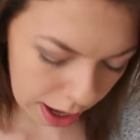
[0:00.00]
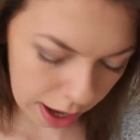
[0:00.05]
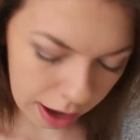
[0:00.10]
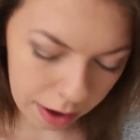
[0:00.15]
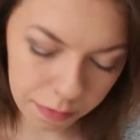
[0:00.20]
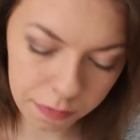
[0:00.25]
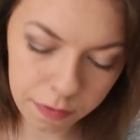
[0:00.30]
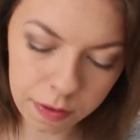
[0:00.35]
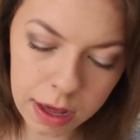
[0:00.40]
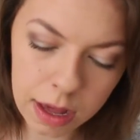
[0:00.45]

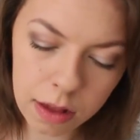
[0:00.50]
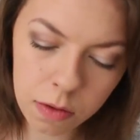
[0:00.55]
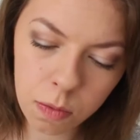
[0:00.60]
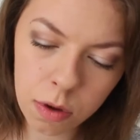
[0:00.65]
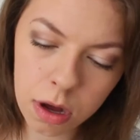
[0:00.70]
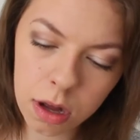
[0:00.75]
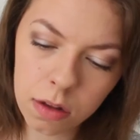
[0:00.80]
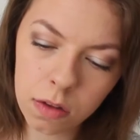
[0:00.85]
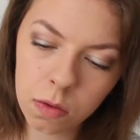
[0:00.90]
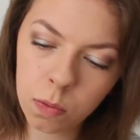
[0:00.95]
have these
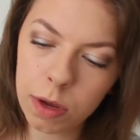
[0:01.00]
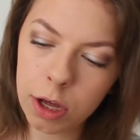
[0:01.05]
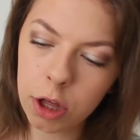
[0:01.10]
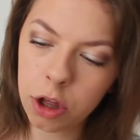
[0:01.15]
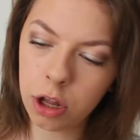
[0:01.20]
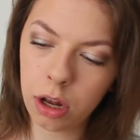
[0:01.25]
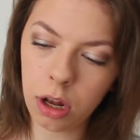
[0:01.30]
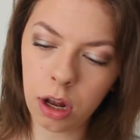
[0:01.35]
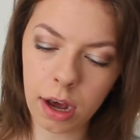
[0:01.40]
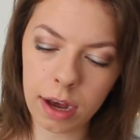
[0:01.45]
ones
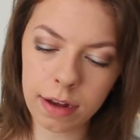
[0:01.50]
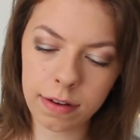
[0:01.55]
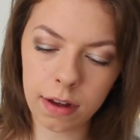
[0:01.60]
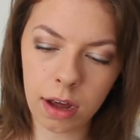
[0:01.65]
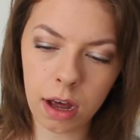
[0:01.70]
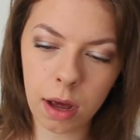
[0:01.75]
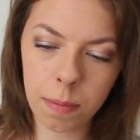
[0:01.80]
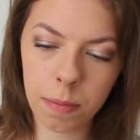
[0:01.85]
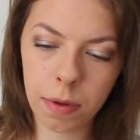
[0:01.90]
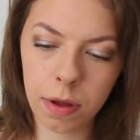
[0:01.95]
which light
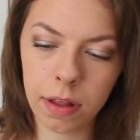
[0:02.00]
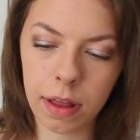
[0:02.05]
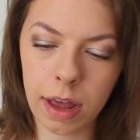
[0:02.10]
up.